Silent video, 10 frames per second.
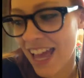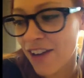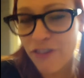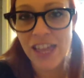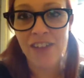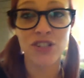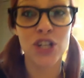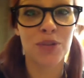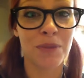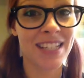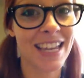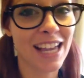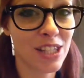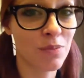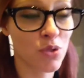then for the afternoon I'm going to
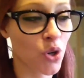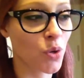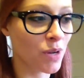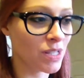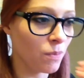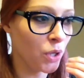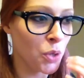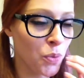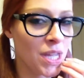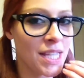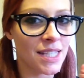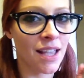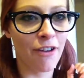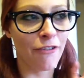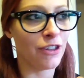take some strawberries and blueberries
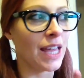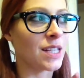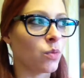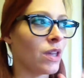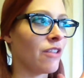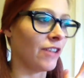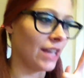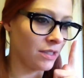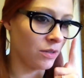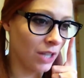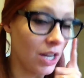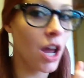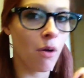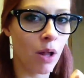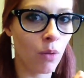for that sweet fix, which I
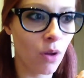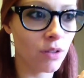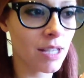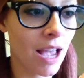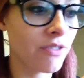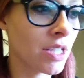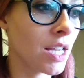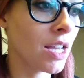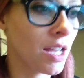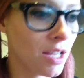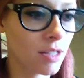know I'll want after